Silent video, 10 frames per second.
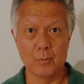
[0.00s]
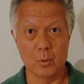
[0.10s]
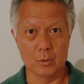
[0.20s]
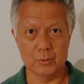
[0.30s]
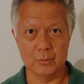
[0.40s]

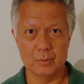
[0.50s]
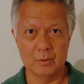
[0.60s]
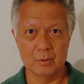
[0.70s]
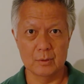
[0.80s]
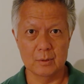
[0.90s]
Of course,
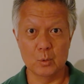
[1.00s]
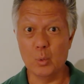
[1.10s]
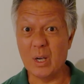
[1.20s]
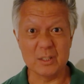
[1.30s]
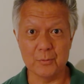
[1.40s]

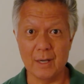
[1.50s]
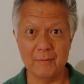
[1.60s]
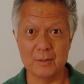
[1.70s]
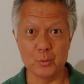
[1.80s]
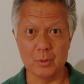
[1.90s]
who has
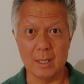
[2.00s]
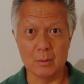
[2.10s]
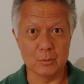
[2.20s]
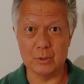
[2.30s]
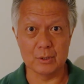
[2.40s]

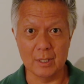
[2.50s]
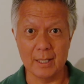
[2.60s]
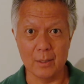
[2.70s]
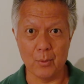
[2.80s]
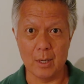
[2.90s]
$500
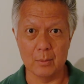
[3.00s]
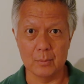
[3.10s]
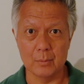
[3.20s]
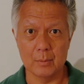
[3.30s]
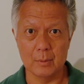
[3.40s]
just laying
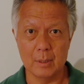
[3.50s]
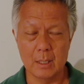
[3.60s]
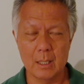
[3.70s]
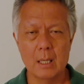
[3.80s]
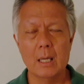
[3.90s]
around?
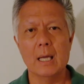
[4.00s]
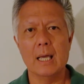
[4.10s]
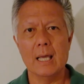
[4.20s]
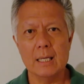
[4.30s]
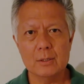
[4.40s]

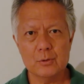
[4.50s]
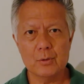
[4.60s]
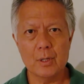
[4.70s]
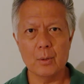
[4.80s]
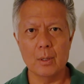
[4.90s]

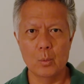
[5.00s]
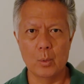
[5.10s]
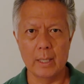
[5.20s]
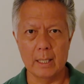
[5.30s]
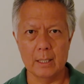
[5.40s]
Is there a
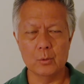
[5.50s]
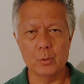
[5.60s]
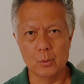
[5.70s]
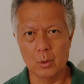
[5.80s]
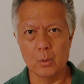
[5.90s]

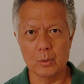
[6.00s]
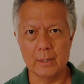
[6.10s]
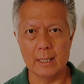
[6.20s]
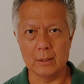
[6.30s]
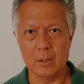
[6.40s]
way to
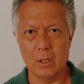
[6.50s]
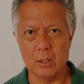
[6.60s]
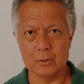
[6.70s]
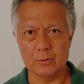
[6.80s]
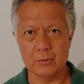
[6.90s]
lower that
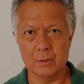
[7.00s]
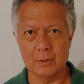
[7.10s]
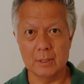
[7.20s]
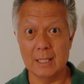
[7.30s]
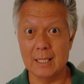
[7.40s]

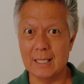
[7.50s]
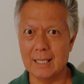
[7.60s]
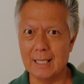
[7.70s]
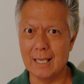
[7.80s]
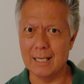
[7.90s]
cost?
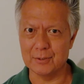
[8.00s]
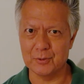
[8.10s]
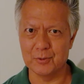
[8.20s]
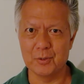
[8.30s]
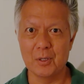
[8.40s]

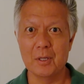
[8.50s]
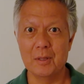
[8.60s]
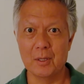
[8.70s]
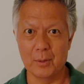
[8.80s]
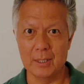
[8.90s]
Yes,
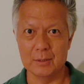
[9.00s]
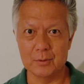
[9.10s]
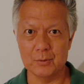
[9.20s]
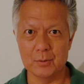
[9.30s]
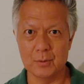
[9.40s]
there
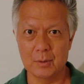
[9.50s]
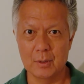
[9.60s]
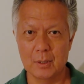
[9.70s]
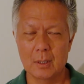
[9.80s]
is.